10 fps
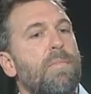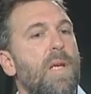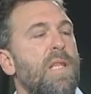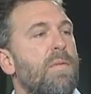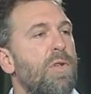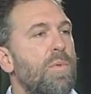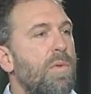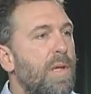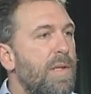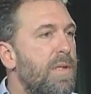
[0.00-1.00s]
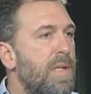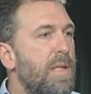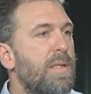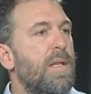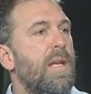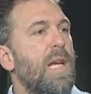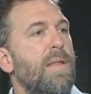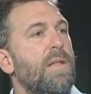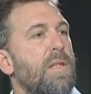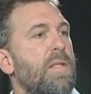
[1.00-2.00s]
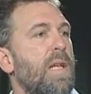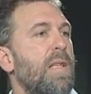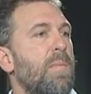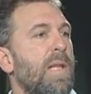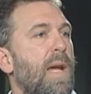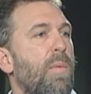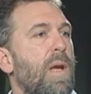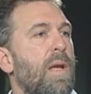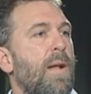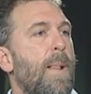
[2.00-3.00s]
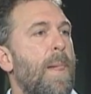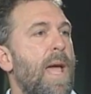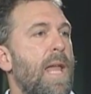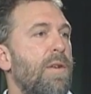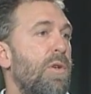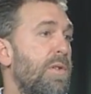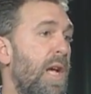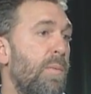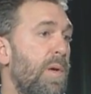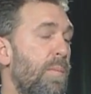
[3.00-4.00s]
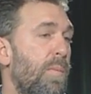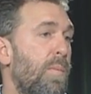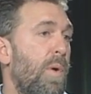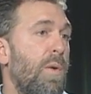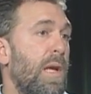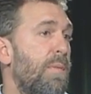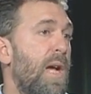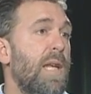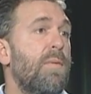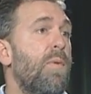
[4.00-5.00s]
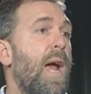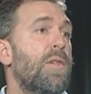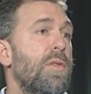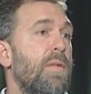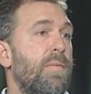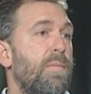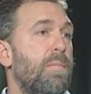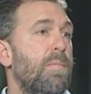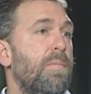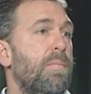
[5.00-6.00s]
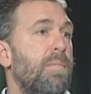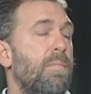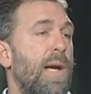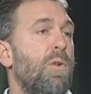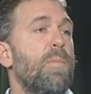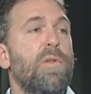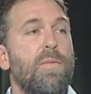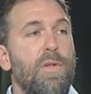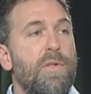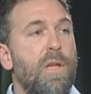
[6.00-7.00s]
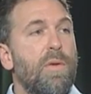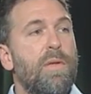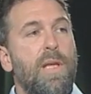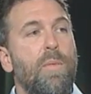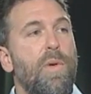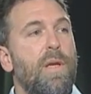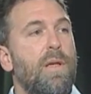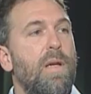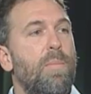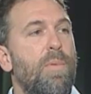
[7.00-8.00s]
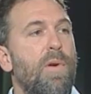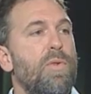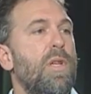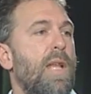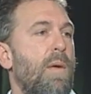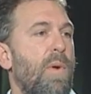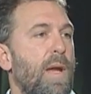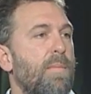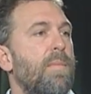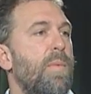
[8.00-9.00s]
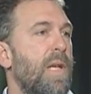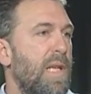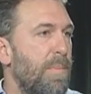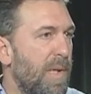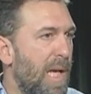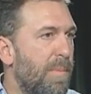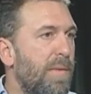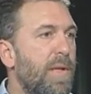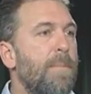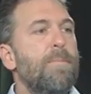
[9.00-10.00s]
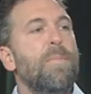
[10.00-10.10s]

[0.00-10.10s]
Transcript: individual entities, and then to study them in that way. And it turns out we only have a tiny fraction of microbial diversity on Earth can we approach in that way, that we can keep in captivity.